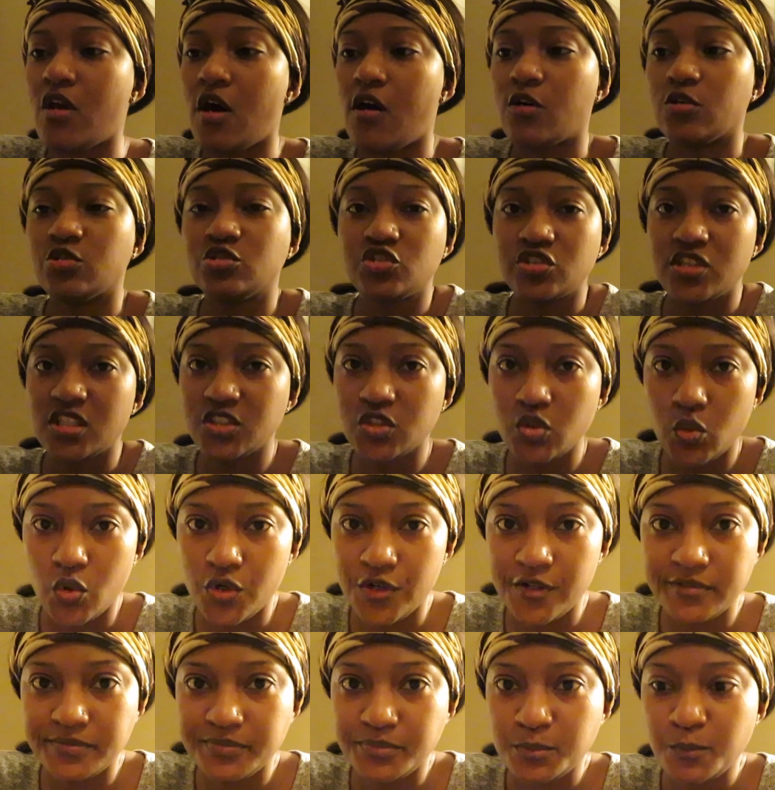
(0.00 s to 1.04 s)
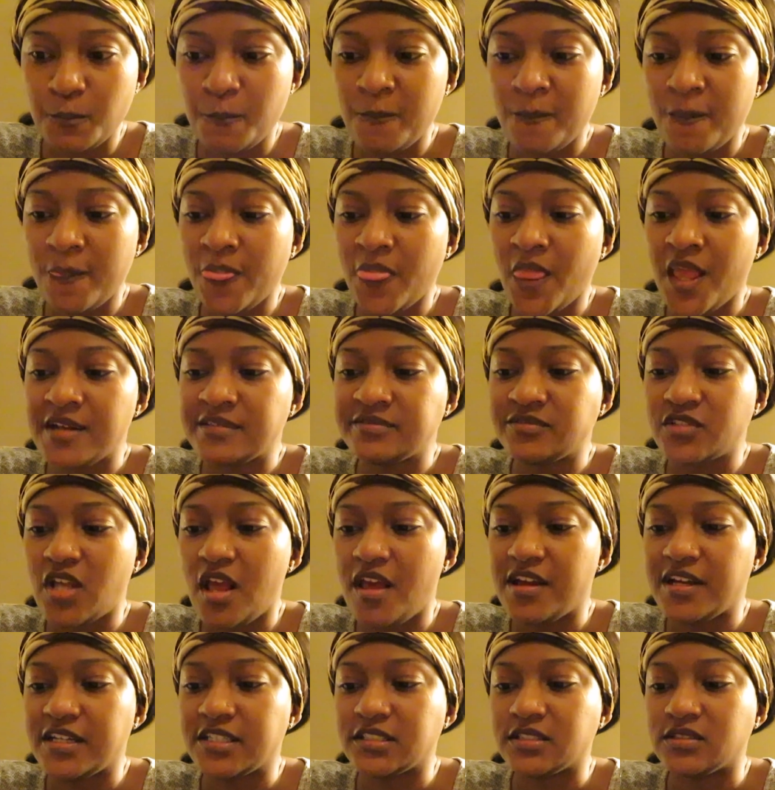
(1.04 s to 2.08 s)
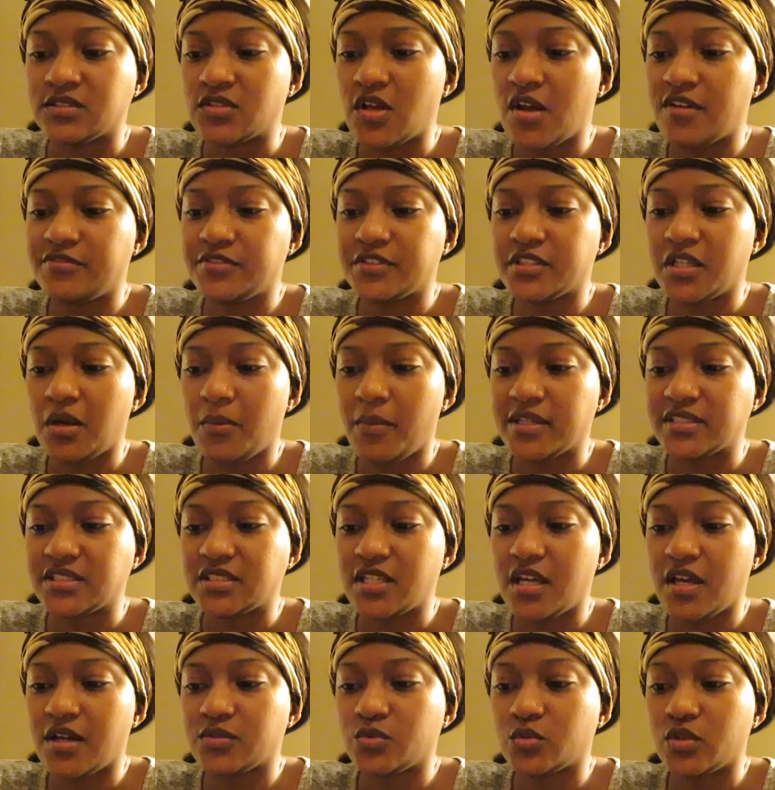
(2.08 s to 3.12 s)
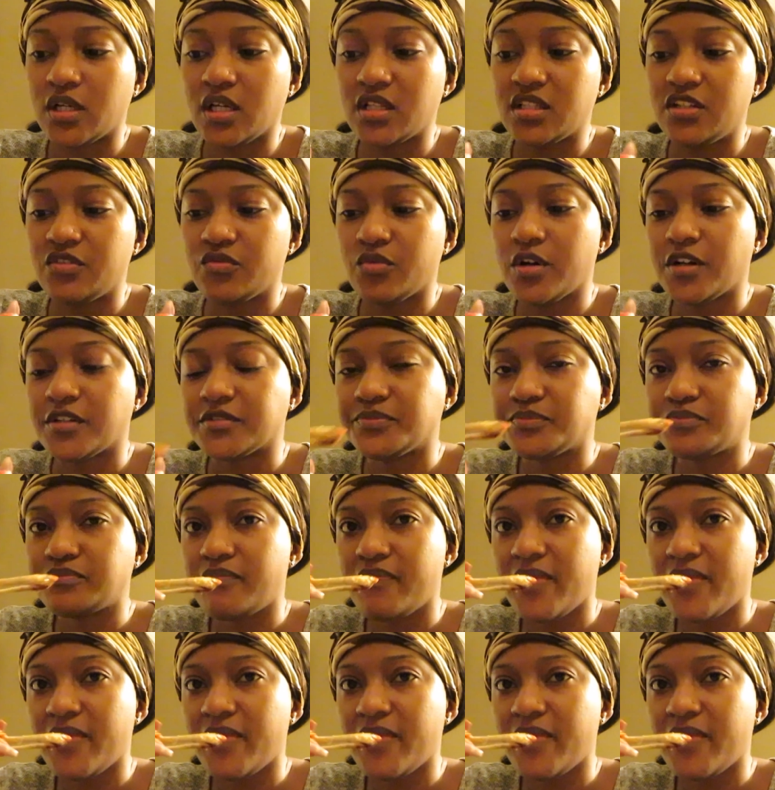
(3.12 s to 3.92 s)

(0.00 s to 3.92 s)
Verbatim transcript: go straight to work and fill up my tank when I leave work.